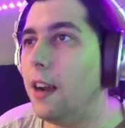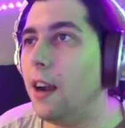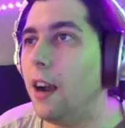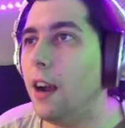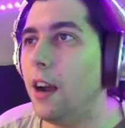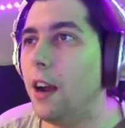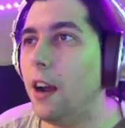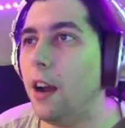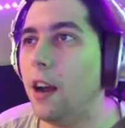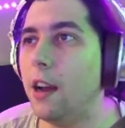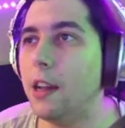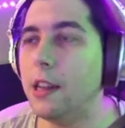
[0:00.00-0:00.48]

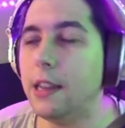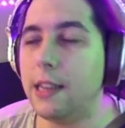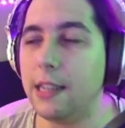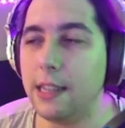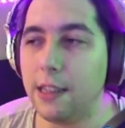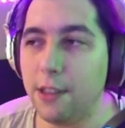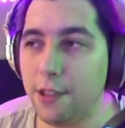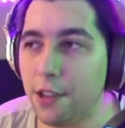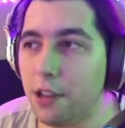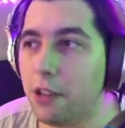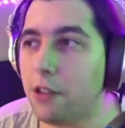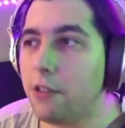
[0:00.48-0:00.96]

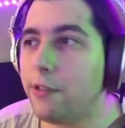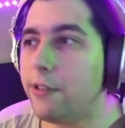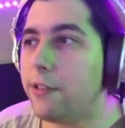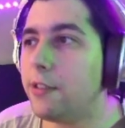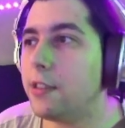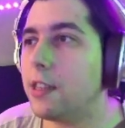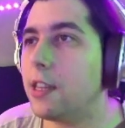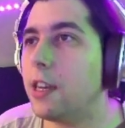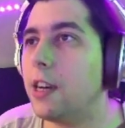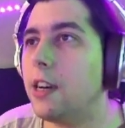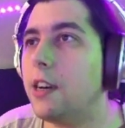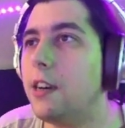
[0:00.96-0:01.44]
the
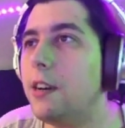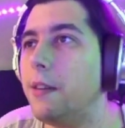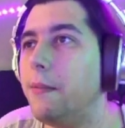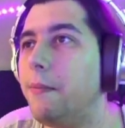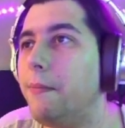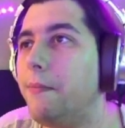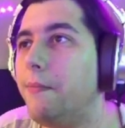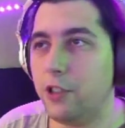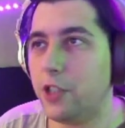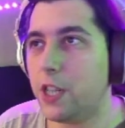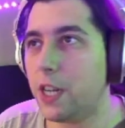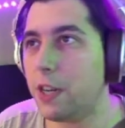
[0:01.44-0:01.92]
Tunguska,
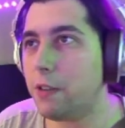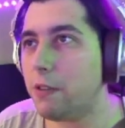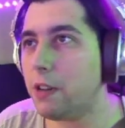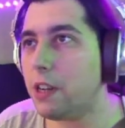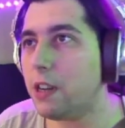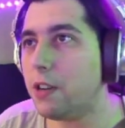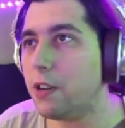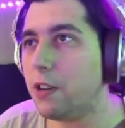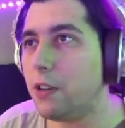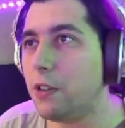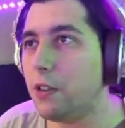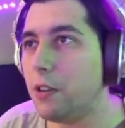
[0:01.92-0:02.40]
the
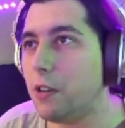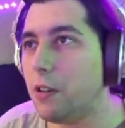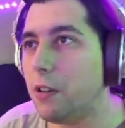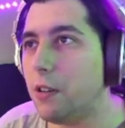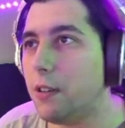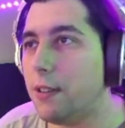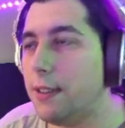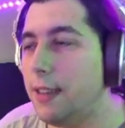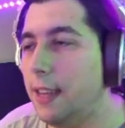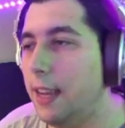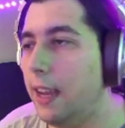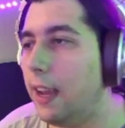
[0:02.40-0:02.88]

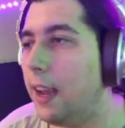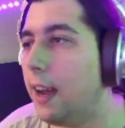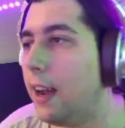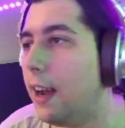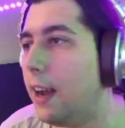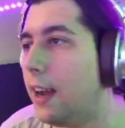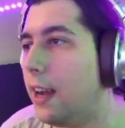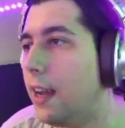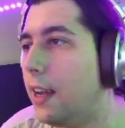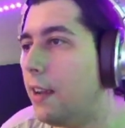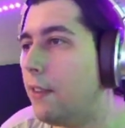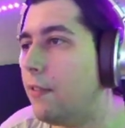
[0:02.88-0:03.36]
Jericho, the
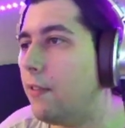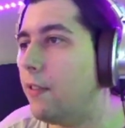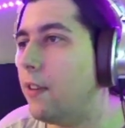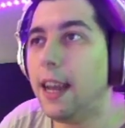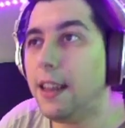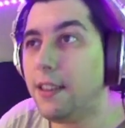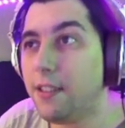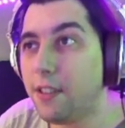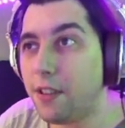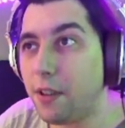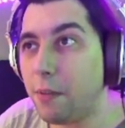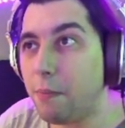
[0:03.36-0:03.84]
Hive,
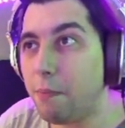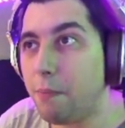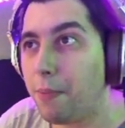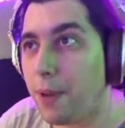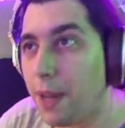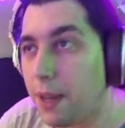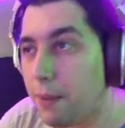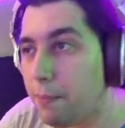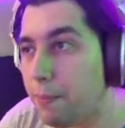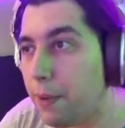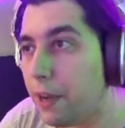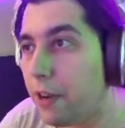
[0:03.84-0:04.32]
and some
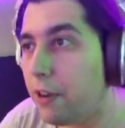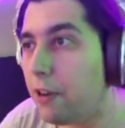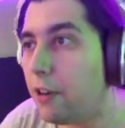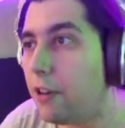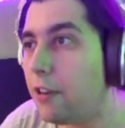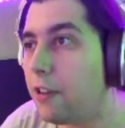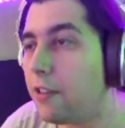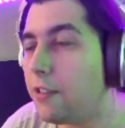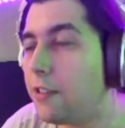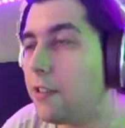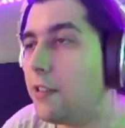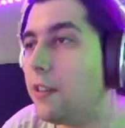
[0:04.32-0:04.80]
plague
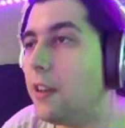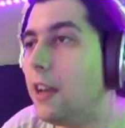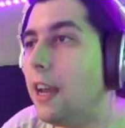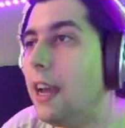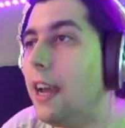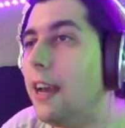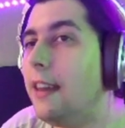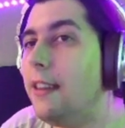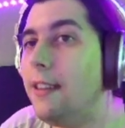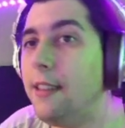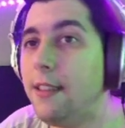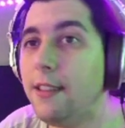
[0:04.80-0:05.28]
bearers,
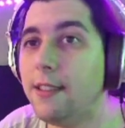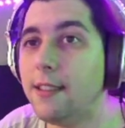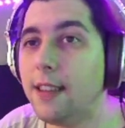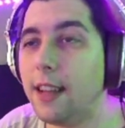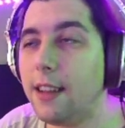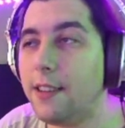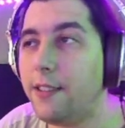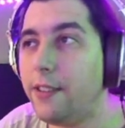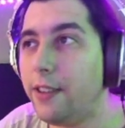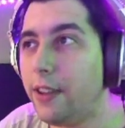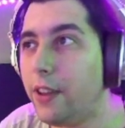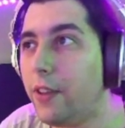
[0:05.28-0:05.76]
and
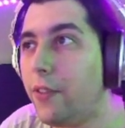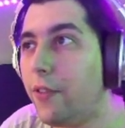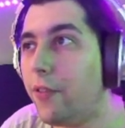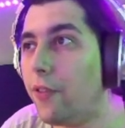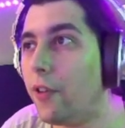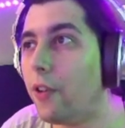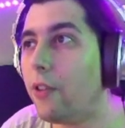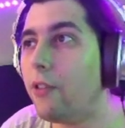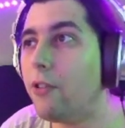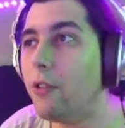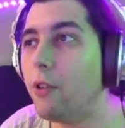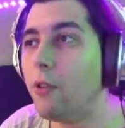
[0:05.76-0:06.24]
that's it
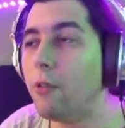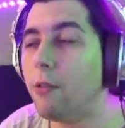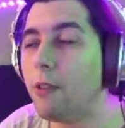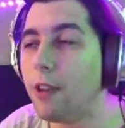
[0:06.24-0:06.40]
for the